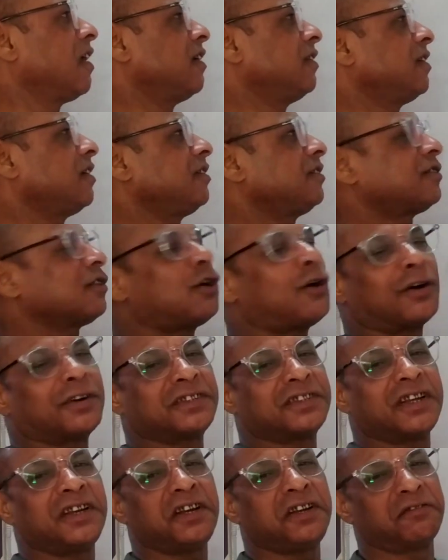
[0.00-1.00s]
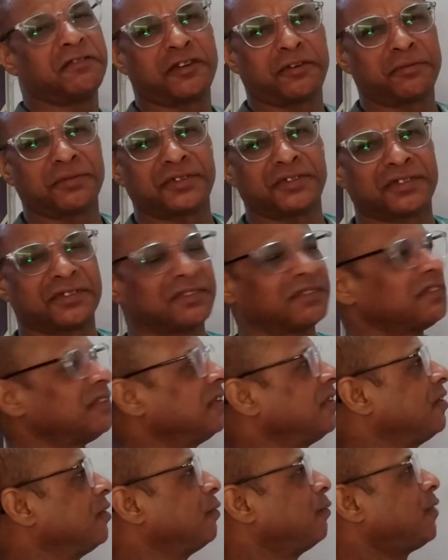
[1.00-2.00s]
and other is auxiliary verbs.
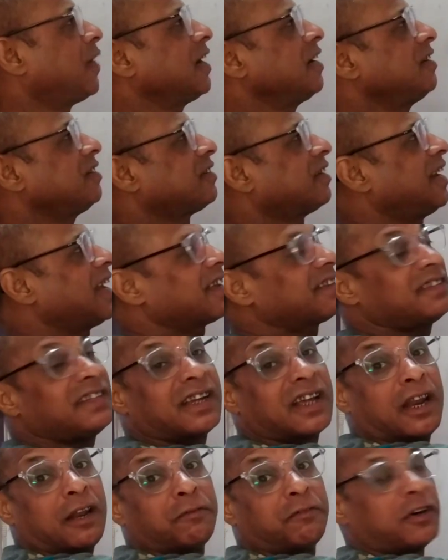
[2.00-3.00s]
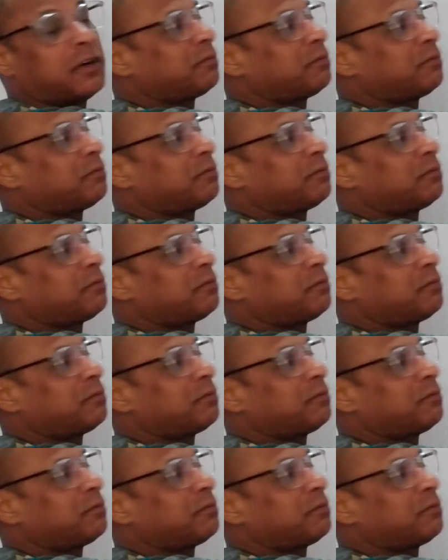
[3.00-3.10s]
One is lexical